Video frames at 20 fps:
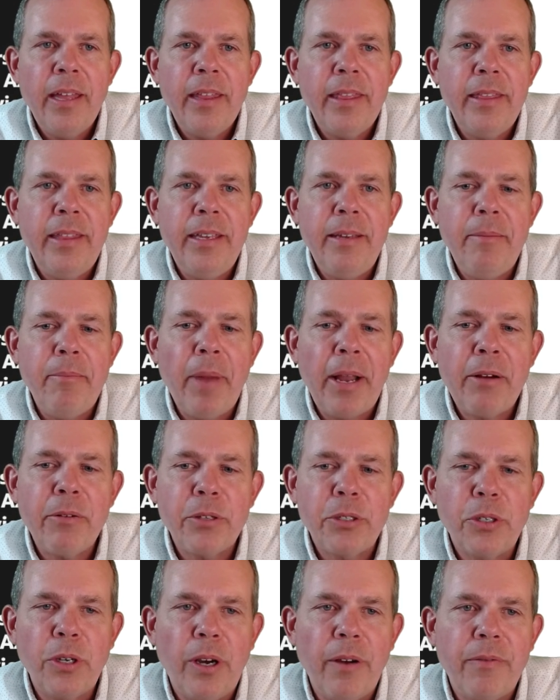the
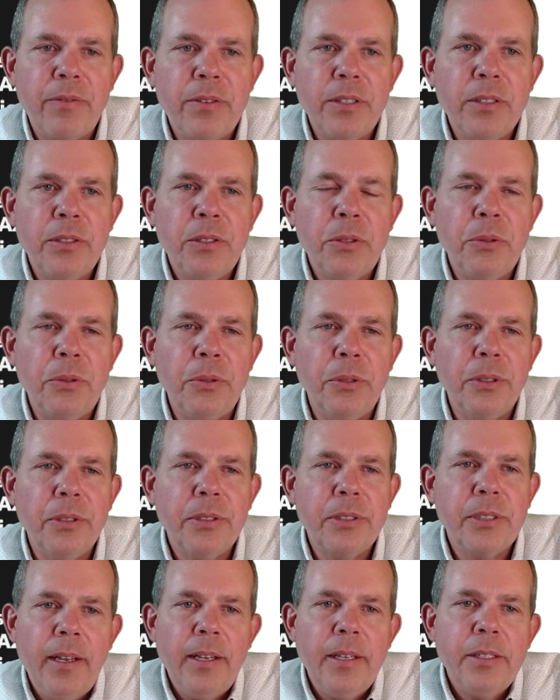Microsoft
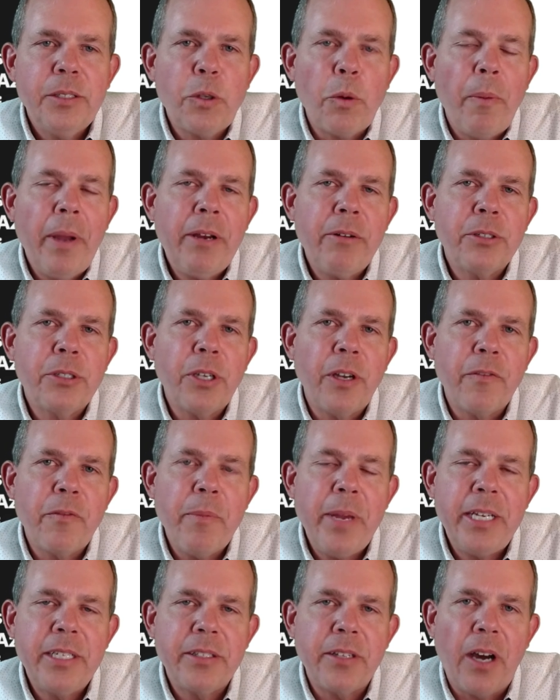tools. So Microsoft
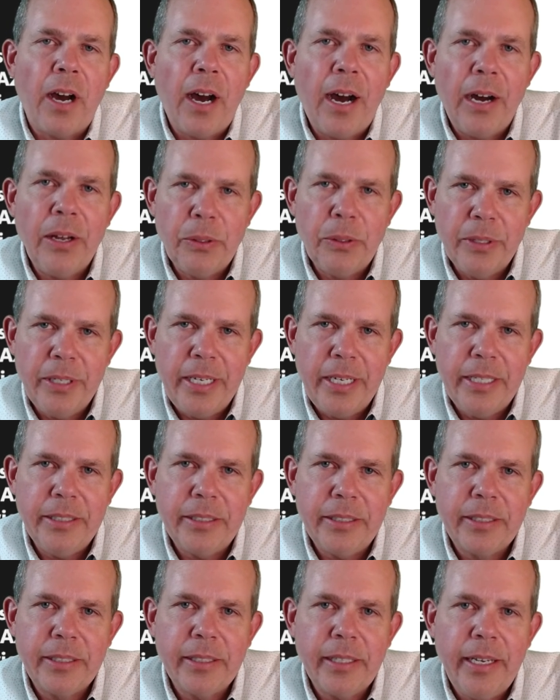makes the
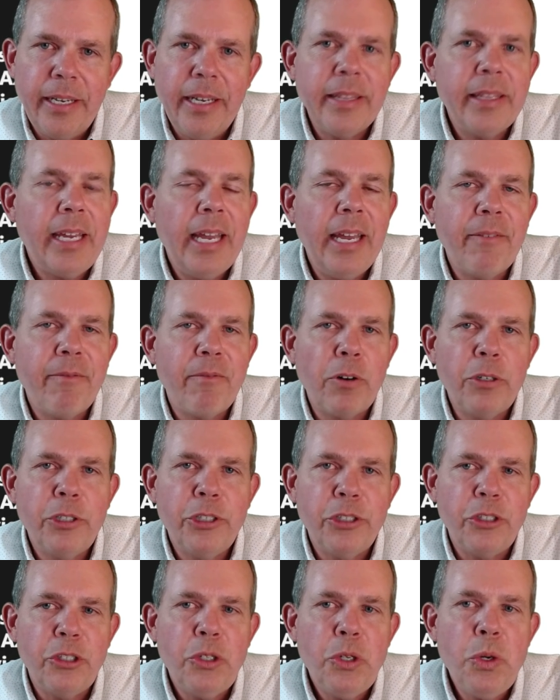HoloLens and they have
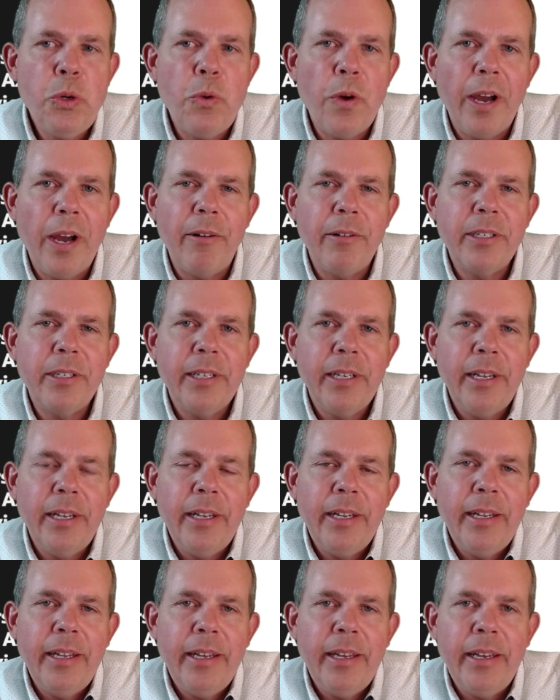version 2 out.
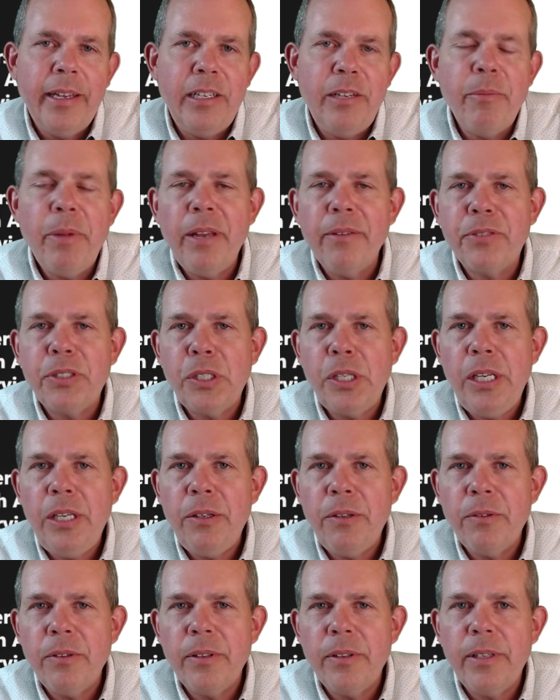And you may have
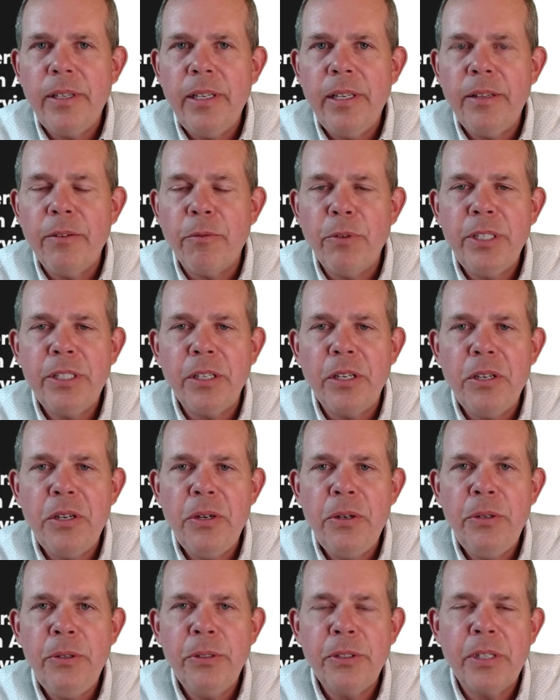seen in the recent
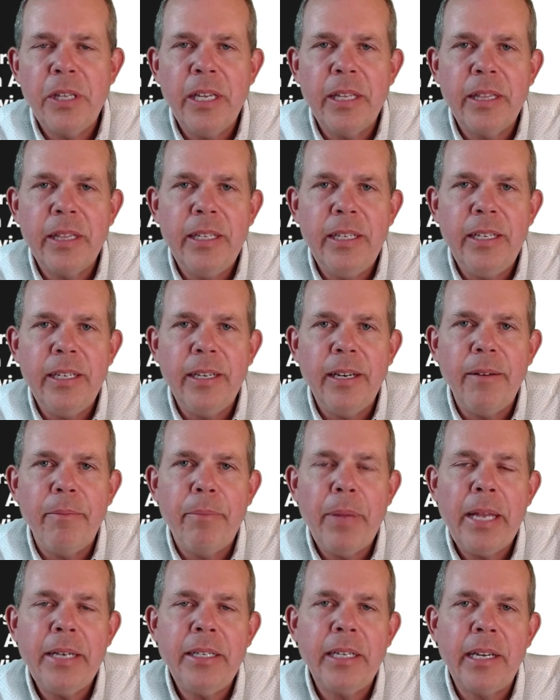news that the uh,
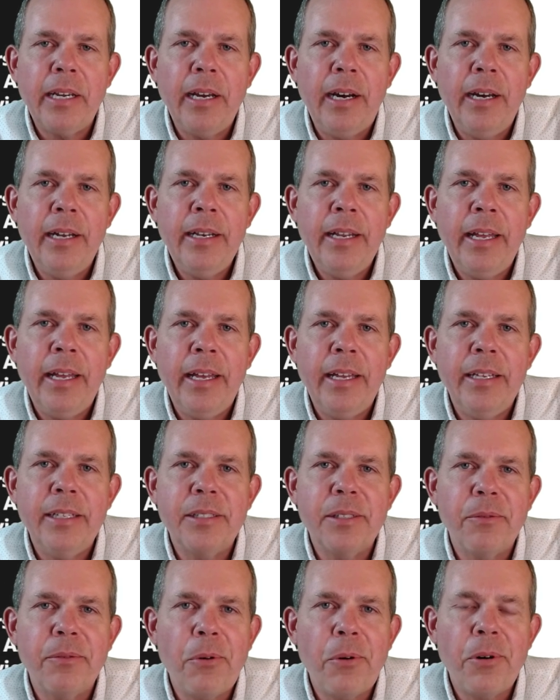Pentagon
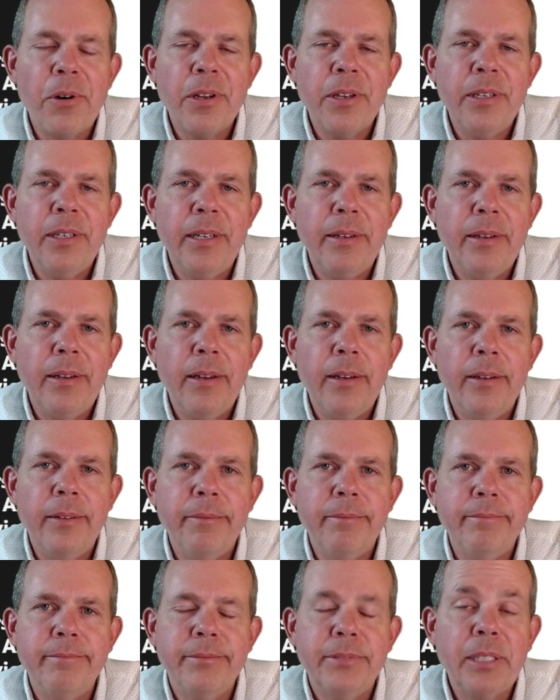has awarded
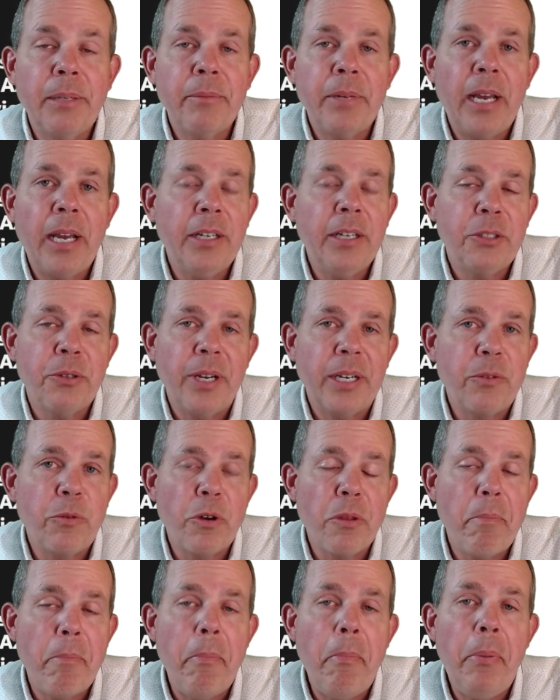um, some contract
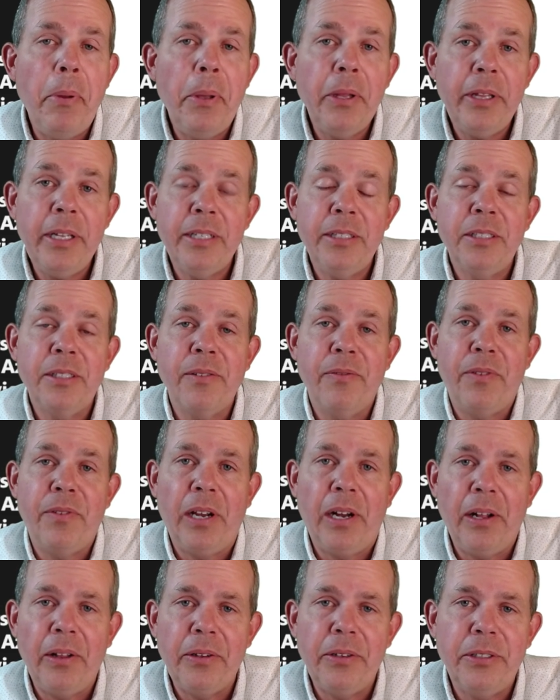worth billions of
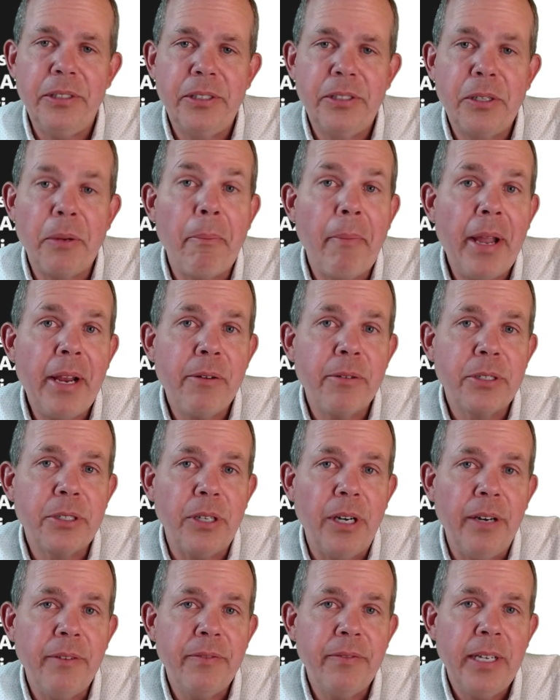dollars to
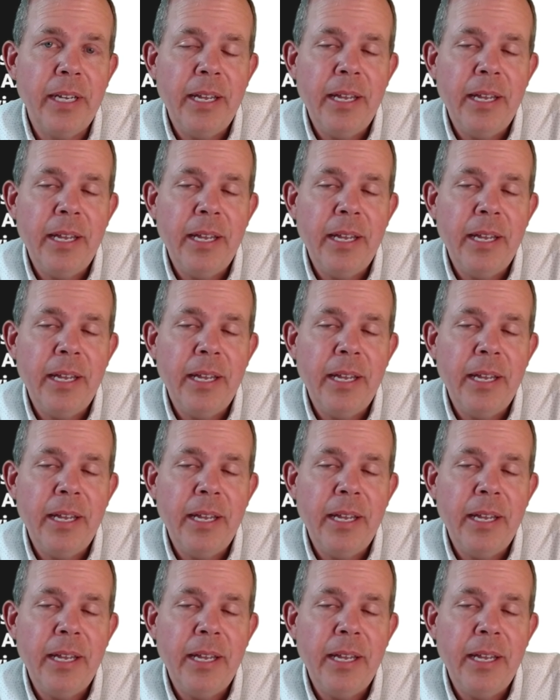Microsoft